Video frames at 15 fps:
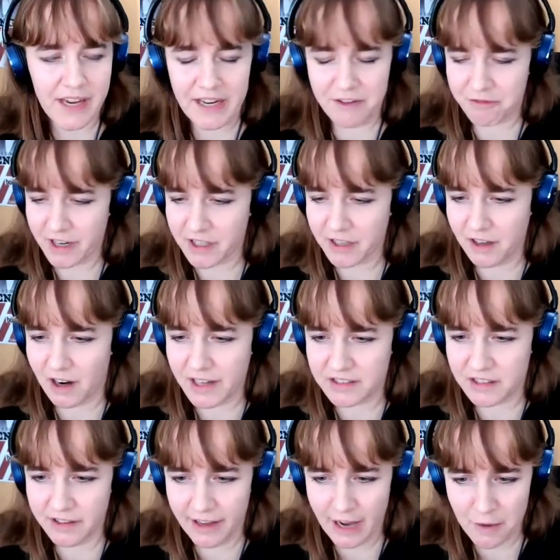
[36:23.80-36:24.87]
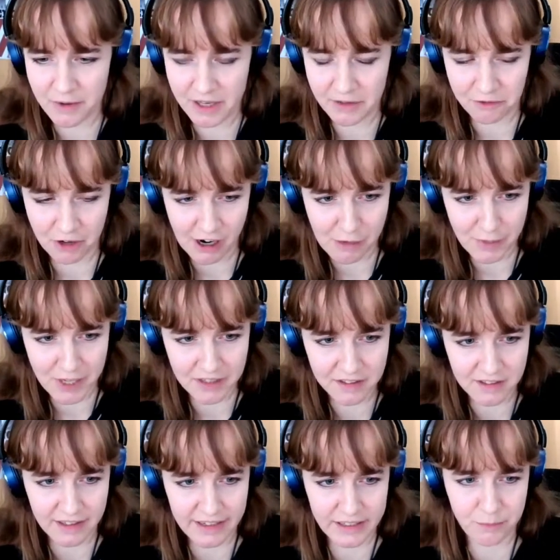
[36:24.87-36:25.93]
They've recognised that the urban
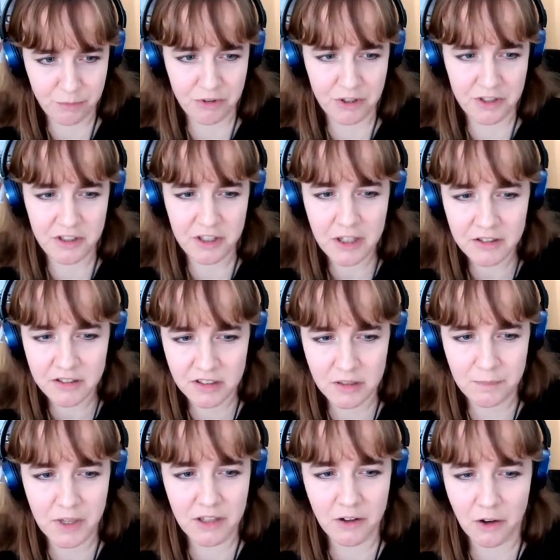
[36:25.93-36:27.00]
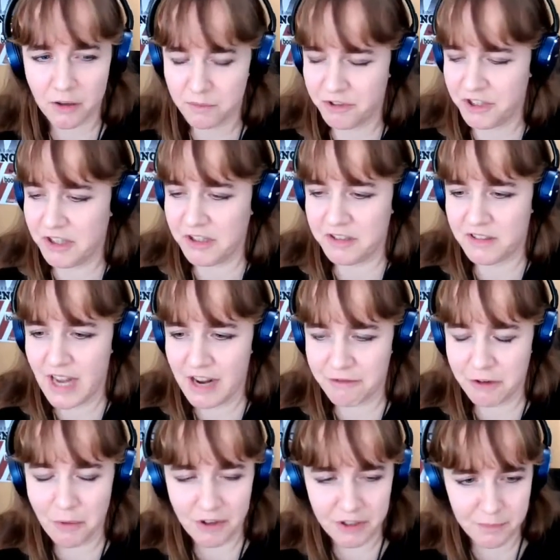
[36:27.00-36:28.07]
environment is produced, but not produced
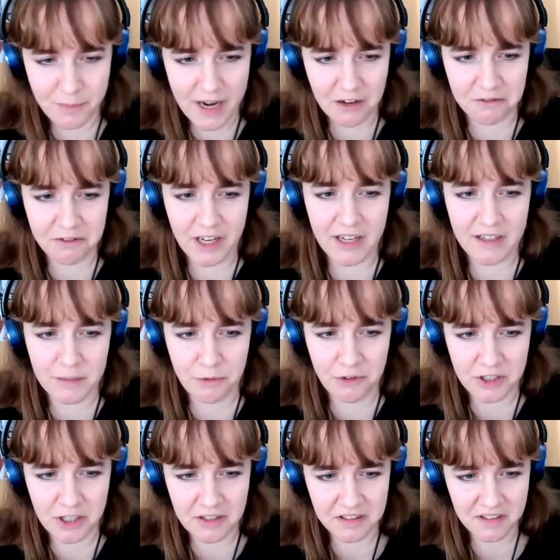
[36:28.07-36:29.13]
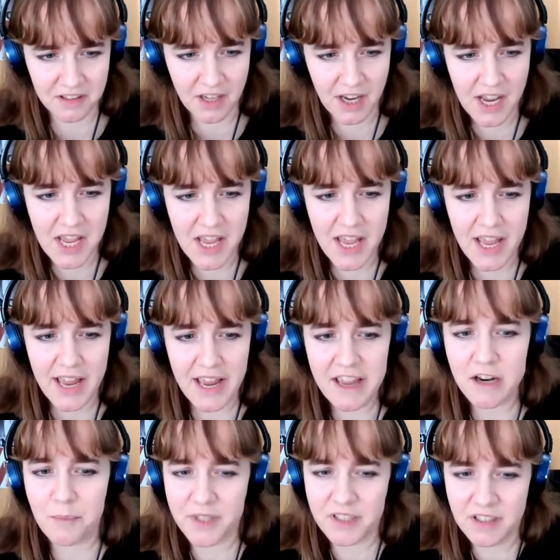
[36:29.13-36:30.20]
to everyone's benefit. It's produced
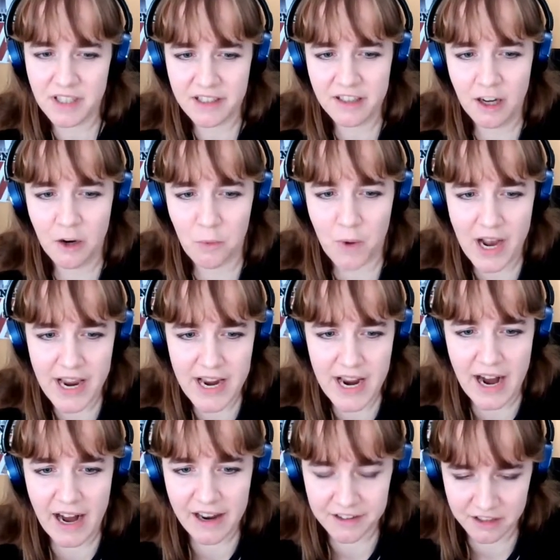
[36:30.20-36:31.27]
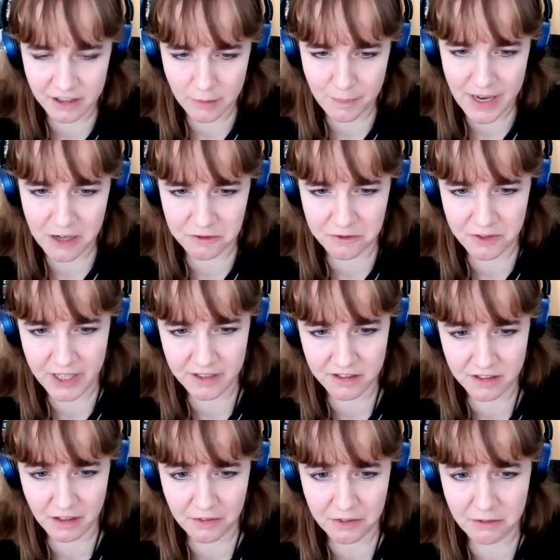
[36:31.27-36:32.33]
in a particular way and to the
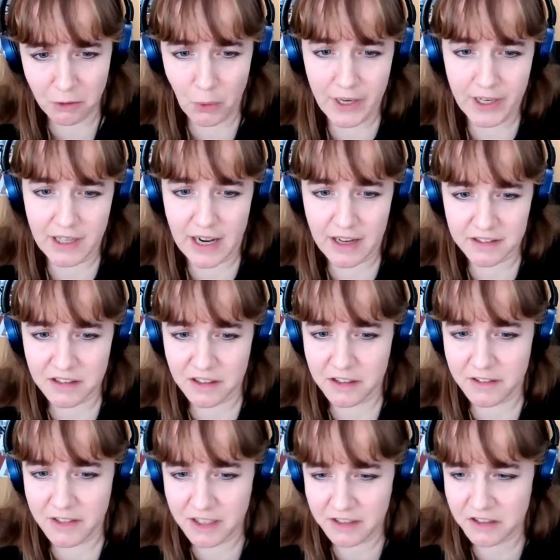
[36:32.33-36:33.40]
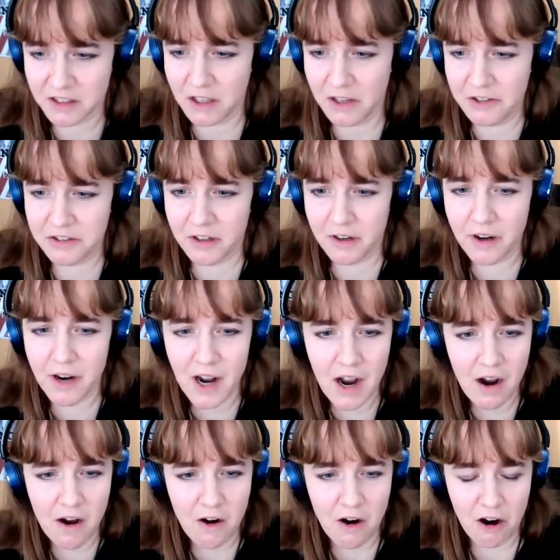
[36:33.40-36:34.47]
benefit of the ruling class and to the exclusion
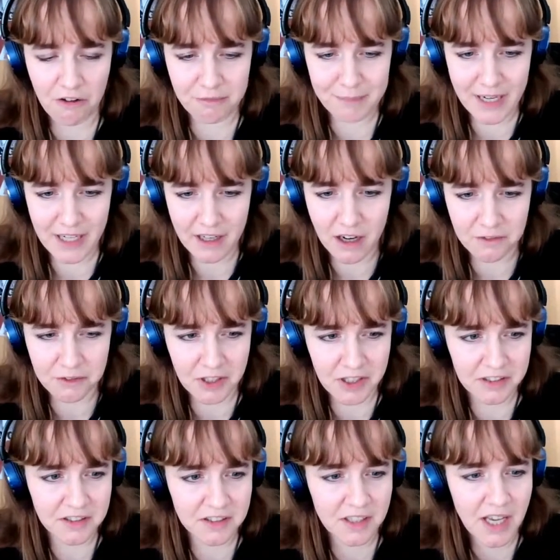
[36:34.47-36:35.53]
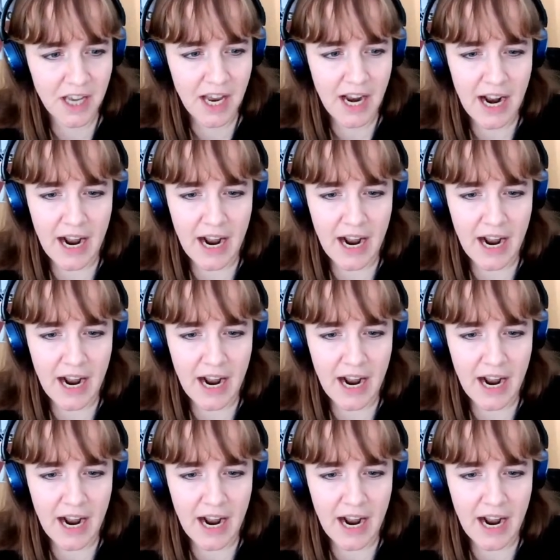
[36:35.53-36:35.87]
of many others.